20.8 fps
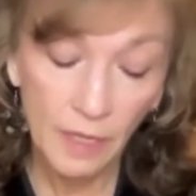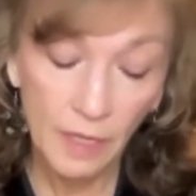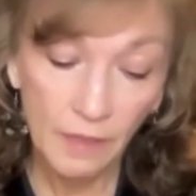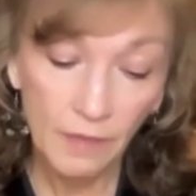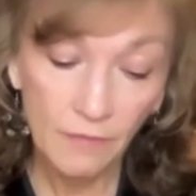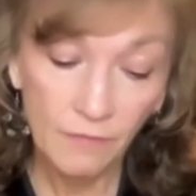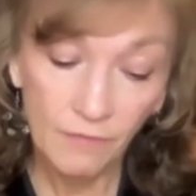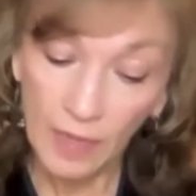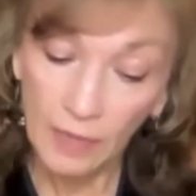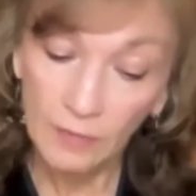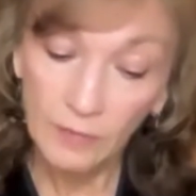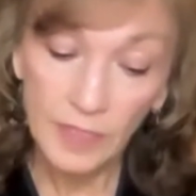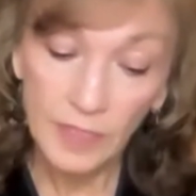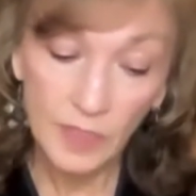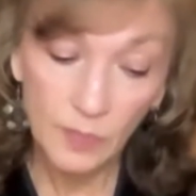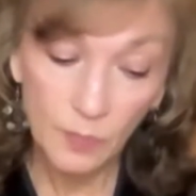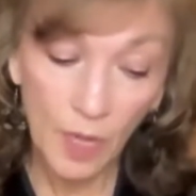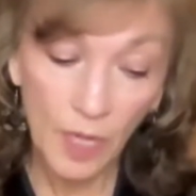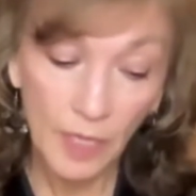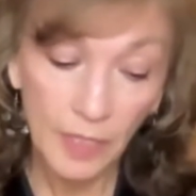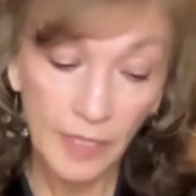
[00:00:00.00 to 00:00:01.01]
They found his
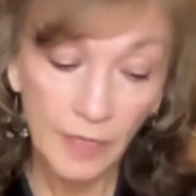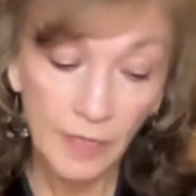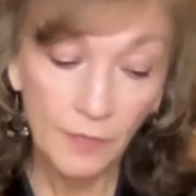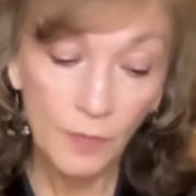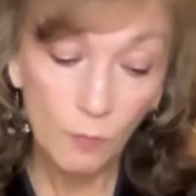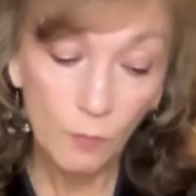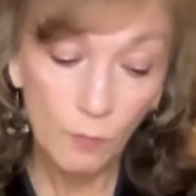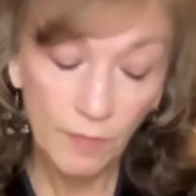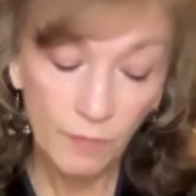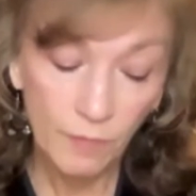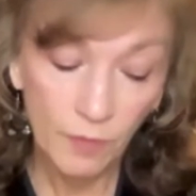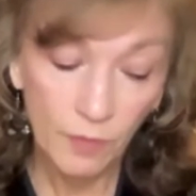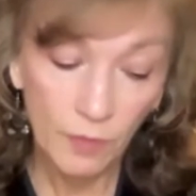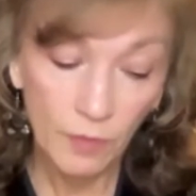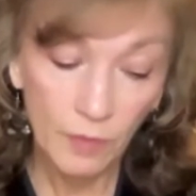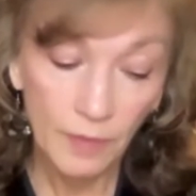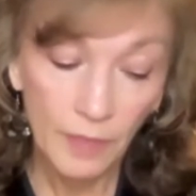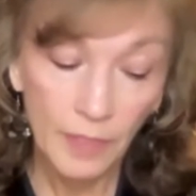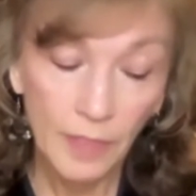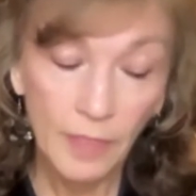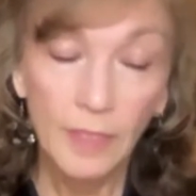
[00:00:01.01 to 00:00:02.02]
body in the
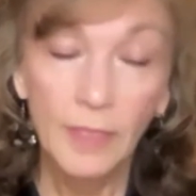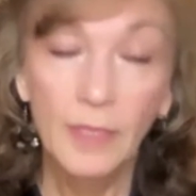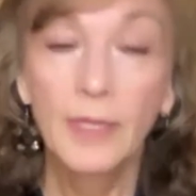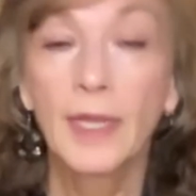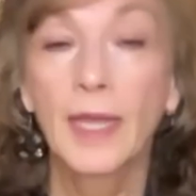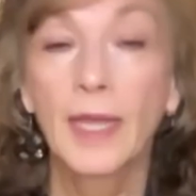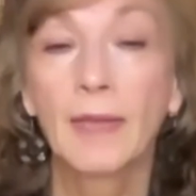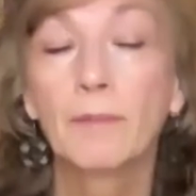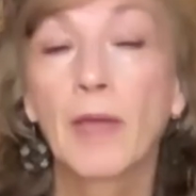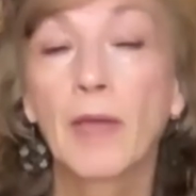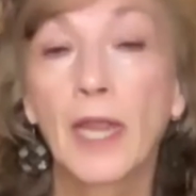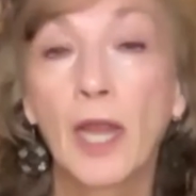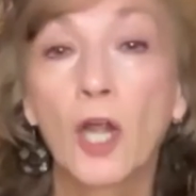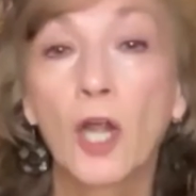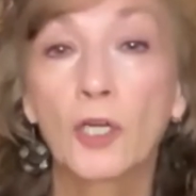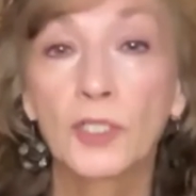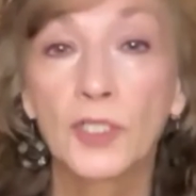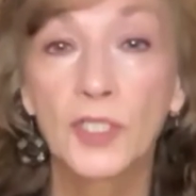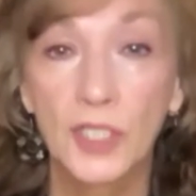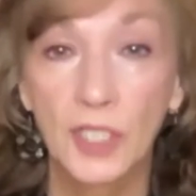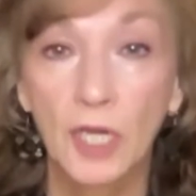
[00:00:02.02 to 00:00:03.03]
river." And my
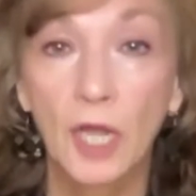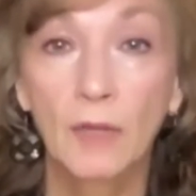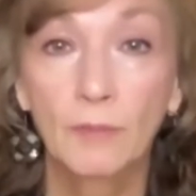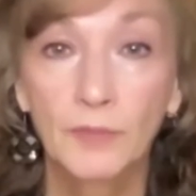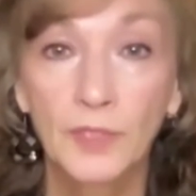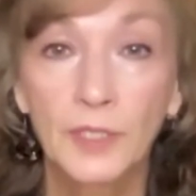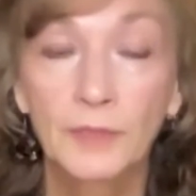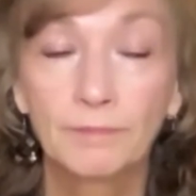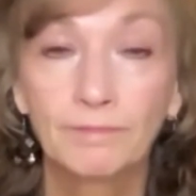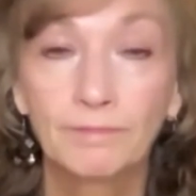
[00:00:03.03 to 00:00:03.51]
heart stopped.